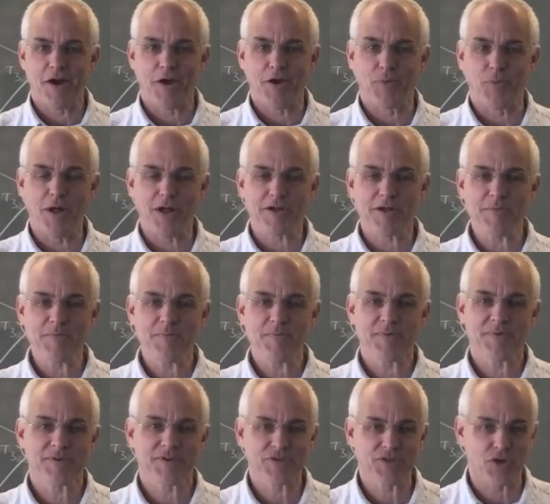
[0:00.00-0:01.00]
All right,
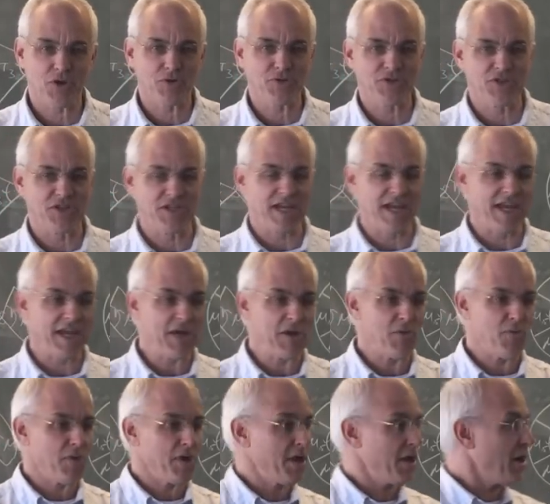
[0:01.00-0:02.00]
welcome. So
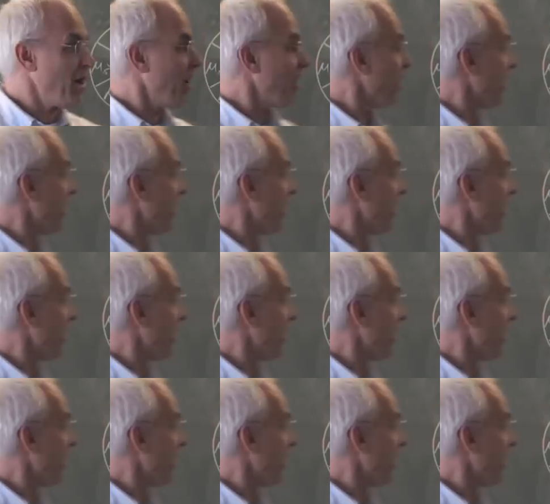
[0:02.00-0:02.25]
today we